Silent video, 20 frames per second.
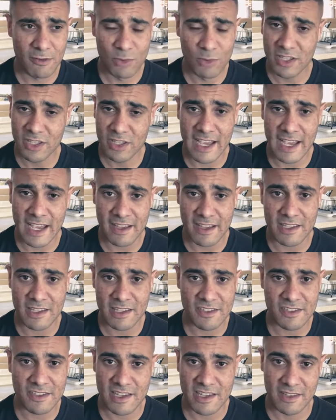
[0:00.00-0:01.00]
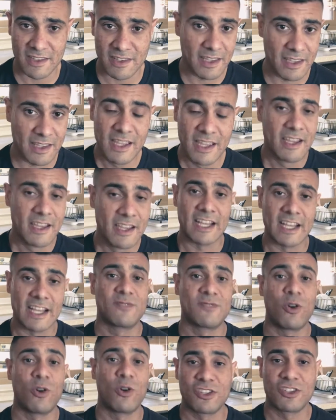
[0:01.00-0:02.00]
Really easy, and
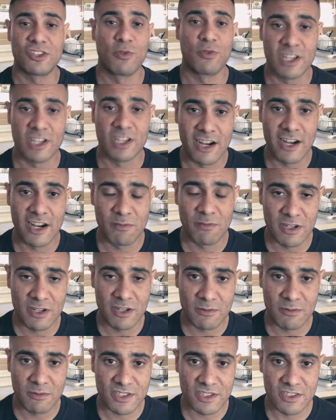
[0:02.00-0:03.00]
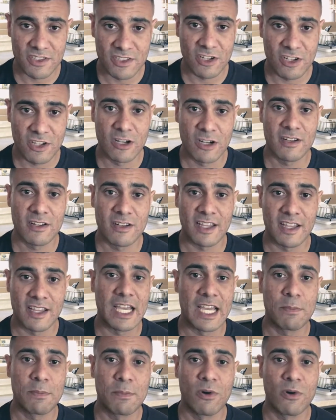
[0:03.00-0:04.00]
as far as the Korean government was concerned, at
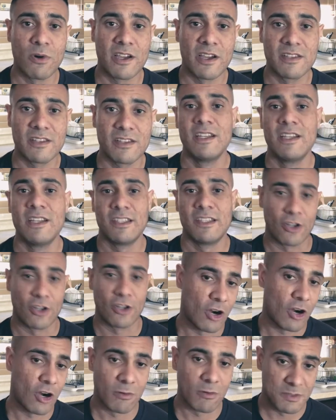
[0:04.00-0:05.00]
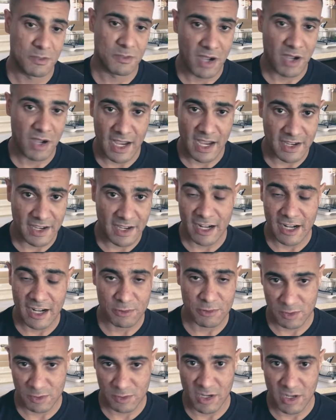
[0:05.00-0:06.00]
that point, the car was mine and I
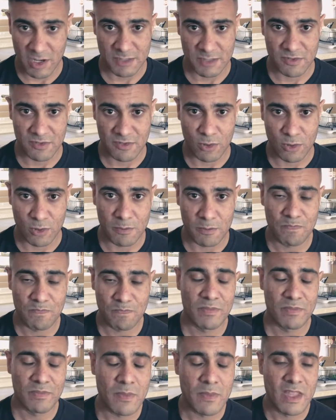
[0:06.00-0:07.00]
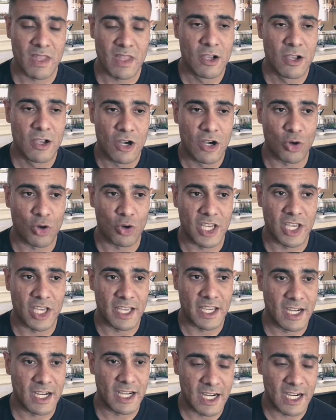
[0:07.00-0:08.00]
was responsible for it.
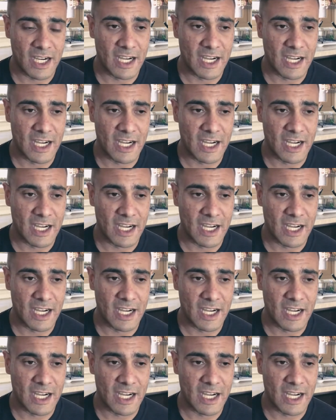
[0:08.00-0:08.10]
Okay,